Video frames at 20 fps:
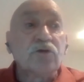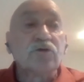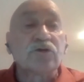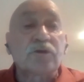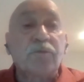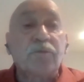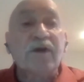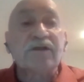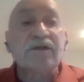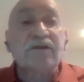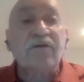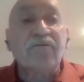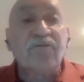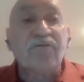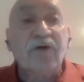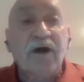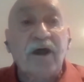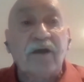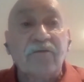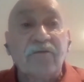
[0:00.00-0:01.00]
uh, to
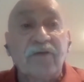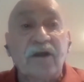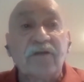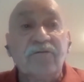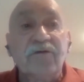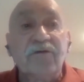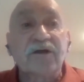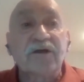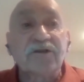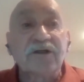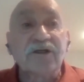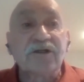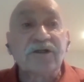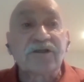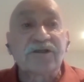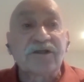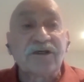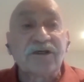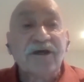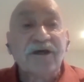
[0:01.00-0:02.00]
specify that there
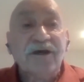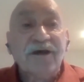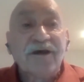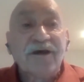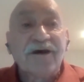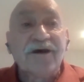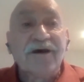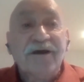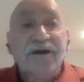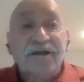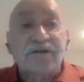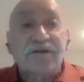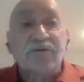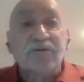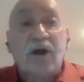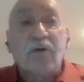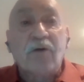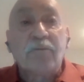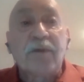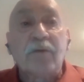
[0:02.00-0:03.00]
is, uh, so
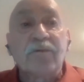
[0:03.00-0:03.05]
now